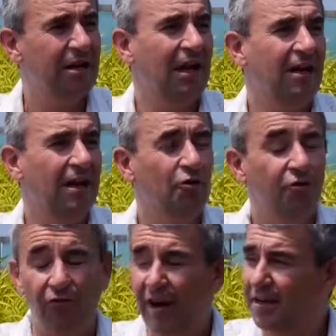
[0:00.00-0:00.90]
week, a
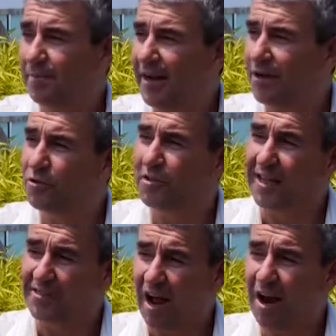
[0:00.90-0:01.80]
good friend of mine who's a
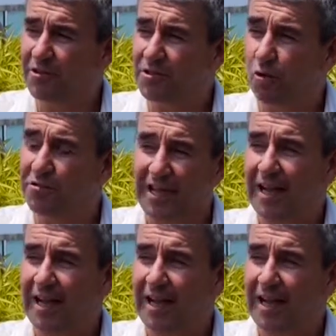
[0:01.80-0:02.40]
guitarist called